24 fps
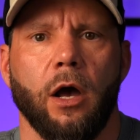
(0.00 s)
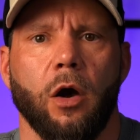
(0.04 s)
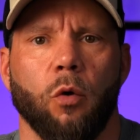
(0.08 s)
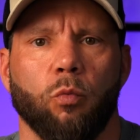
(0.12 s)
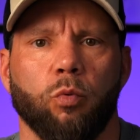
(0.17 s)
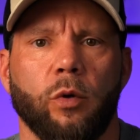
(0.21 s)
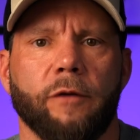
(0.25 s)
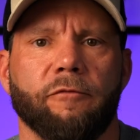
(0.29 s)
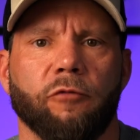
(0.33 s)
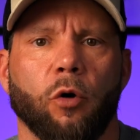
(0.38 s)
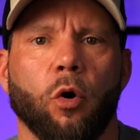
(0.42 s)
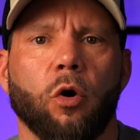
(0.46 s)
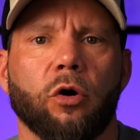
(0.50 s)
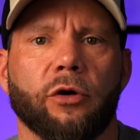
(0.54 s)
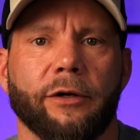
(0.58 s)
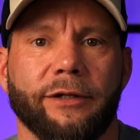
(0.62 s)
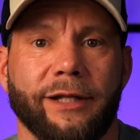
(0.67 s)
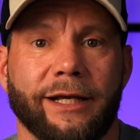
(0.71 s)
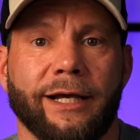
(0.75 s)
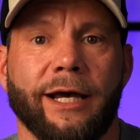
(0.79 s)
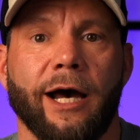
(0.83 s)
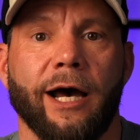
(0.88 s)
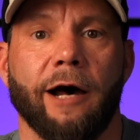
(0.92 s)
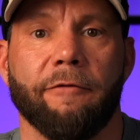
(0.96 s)
We've
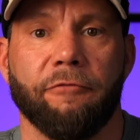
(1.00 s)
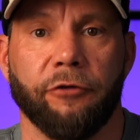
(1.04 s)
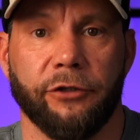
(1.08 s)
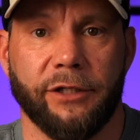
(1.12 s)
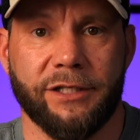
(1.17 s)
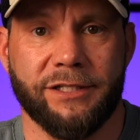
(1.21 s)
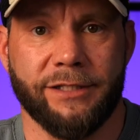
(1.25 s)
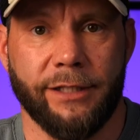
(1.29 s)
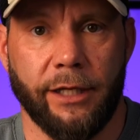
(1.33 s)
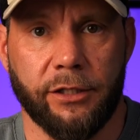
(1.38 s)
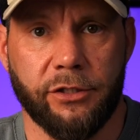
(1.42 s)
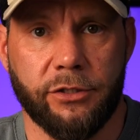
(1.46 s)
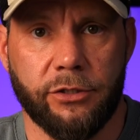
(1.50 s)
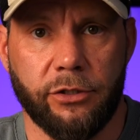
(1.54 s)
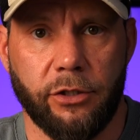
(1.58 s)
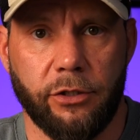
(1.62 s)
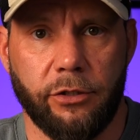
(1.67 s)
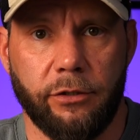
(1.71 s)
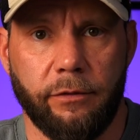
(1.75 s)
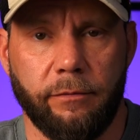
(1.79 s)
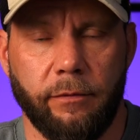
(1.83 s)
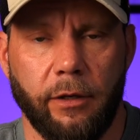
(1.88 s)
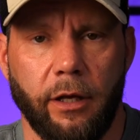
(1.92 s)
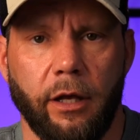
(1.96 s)
already covered the
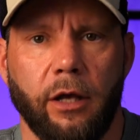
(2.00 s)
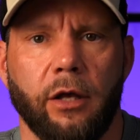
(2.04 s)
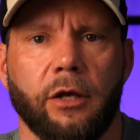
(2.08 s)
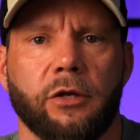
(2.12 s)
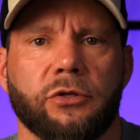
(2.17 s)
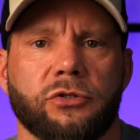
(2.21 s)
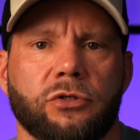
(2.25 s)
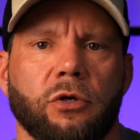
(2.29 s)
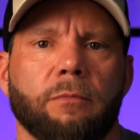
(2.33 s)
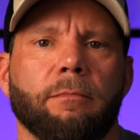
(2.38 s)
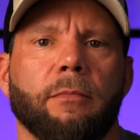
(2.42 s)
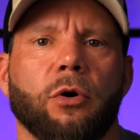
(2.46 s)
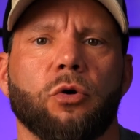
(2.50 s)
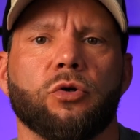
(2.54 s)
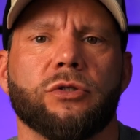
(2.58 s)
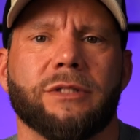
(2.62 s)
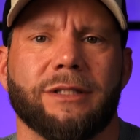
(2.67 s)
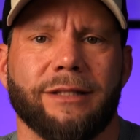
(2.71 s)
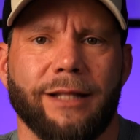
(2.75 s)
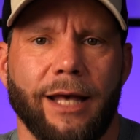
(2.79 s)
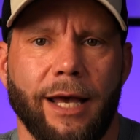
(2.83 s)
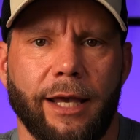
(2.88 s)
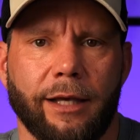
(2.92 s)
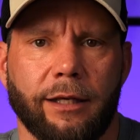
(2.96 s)
sensor, so most
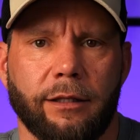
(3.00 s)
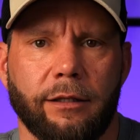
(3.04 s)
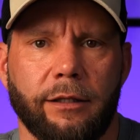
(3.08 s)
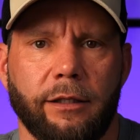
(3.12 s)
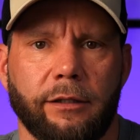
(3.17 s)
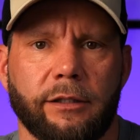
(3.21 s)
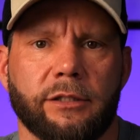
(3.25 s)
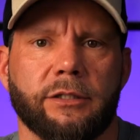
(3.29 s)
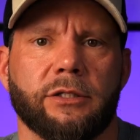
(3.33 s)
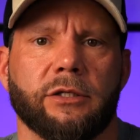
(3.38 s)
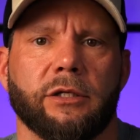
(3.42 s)
likely this is